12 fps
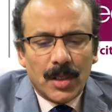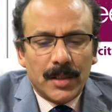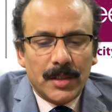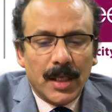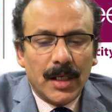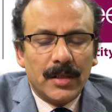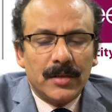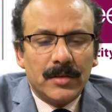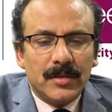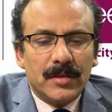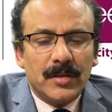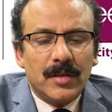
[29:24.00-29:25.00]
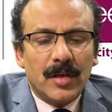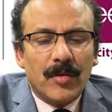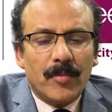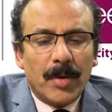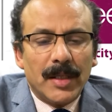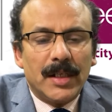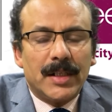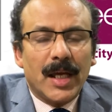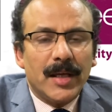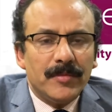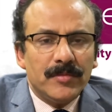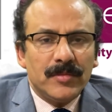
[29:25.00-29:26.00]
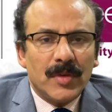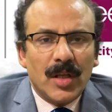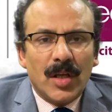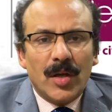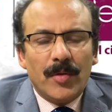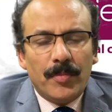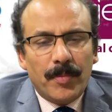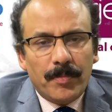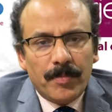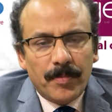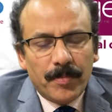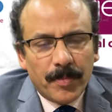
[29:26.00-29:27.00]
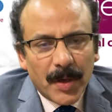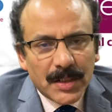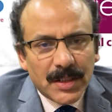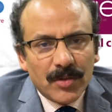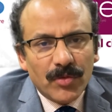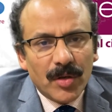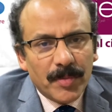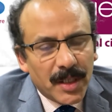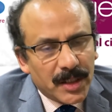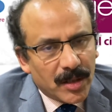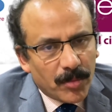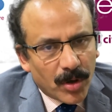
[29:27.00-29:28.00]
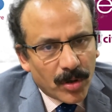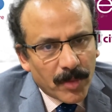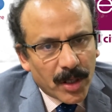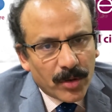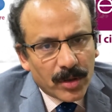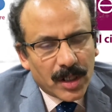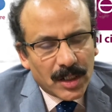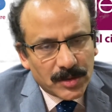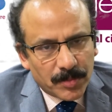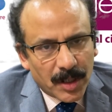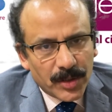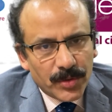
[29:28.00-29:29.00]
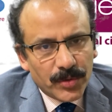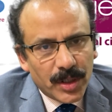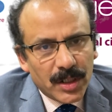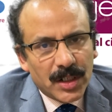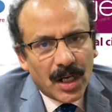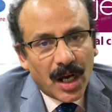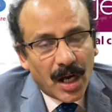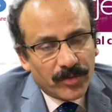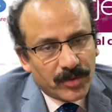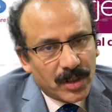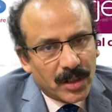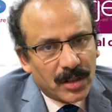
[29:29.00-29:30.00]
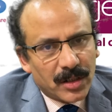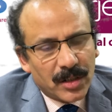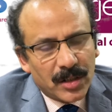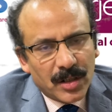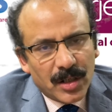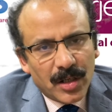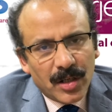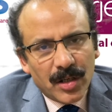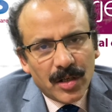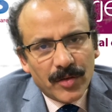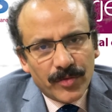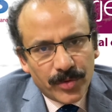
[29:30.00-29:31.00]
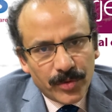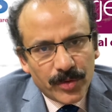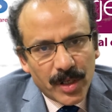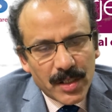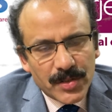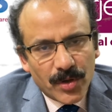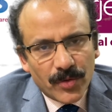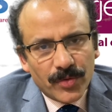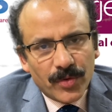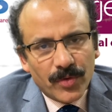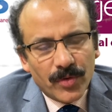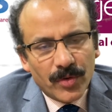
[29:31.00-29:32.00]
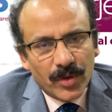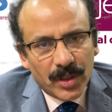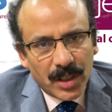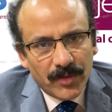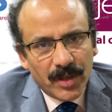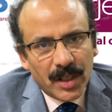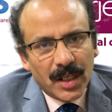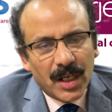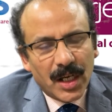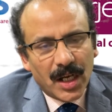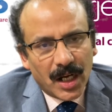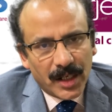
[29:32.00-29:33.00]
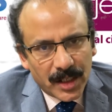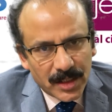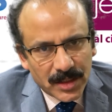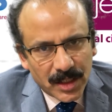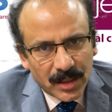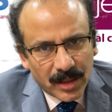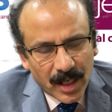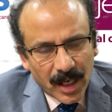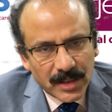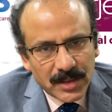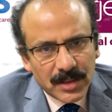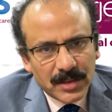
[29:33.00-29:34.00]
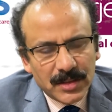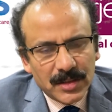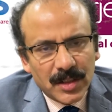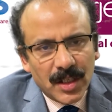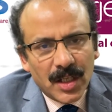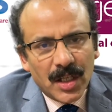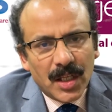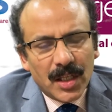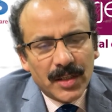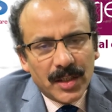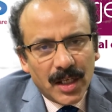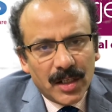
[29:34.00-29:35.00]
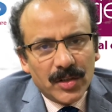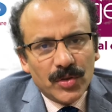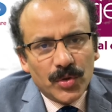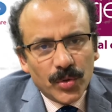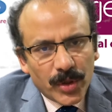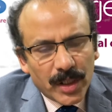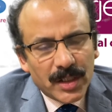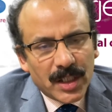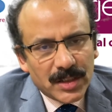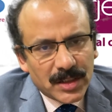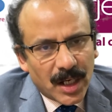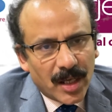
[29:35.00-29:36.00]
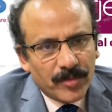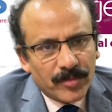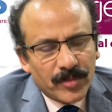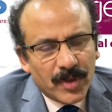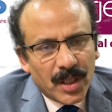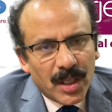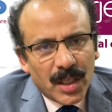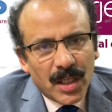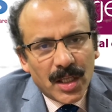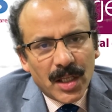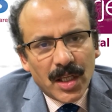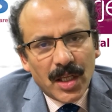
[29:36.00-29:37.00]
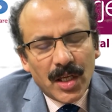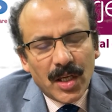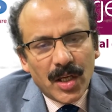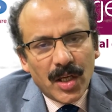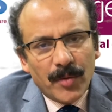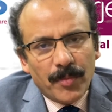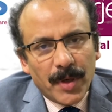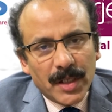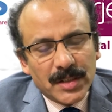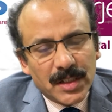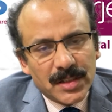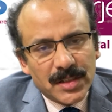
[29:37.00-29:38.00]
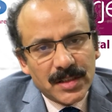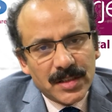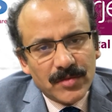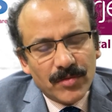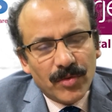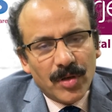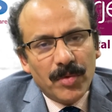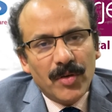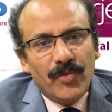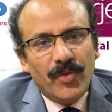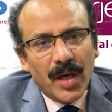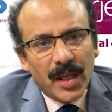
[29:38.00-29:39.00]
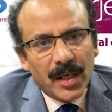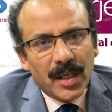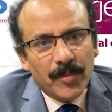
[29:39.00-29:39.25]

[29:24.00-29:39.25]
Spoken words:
then by the time patient will be in the bone marrow transplant unit after few days of giving conditioning agent, then during this time patients will be very